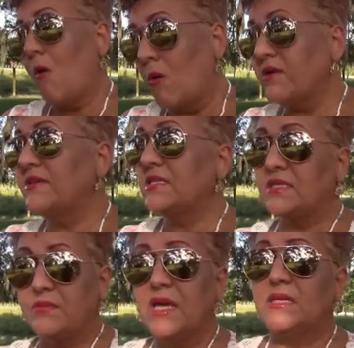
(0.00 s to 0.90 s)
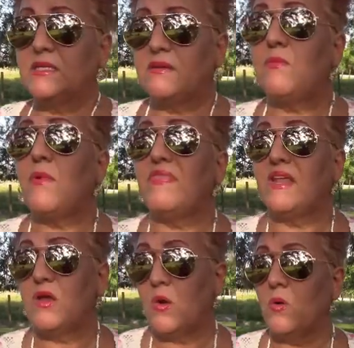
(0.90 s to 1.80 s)
or even in some cases, even when they
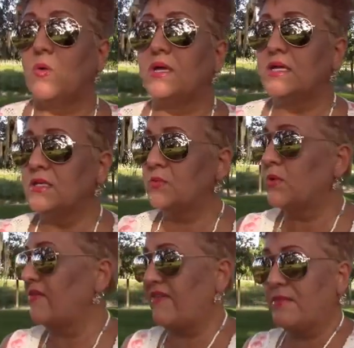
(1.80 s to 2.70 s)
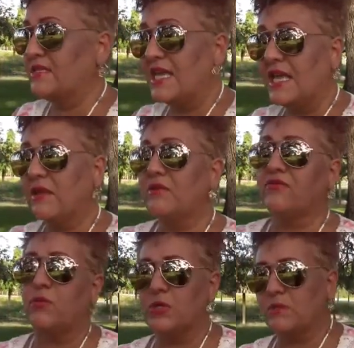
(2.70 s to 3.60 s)
know who it is, where the families can't even
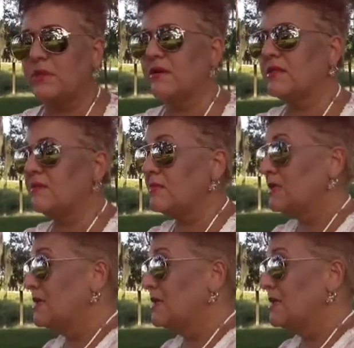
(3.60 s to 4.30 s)
afford to bury them.